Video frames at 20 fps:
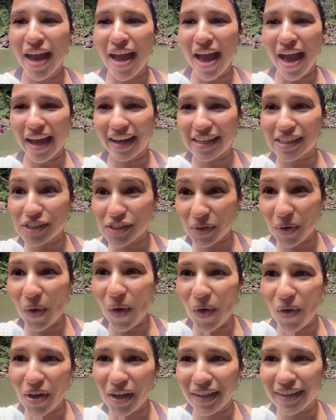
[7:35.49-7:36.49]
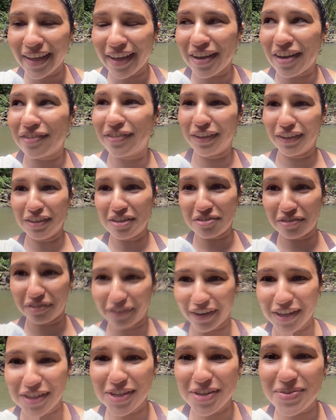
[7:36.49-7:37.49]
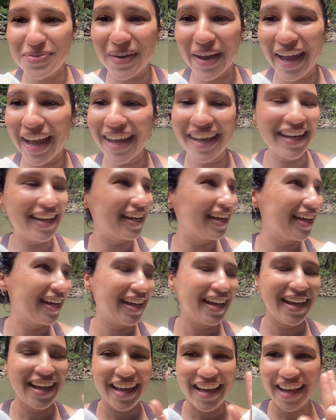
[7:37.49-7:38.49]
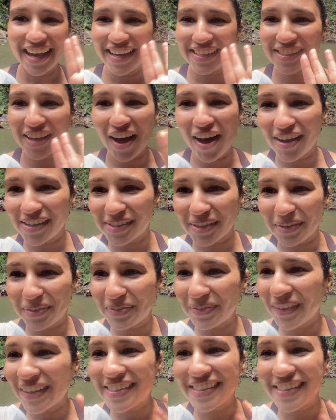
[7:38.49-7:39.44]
And it's cold in a very refreshing way. It's awesome. It's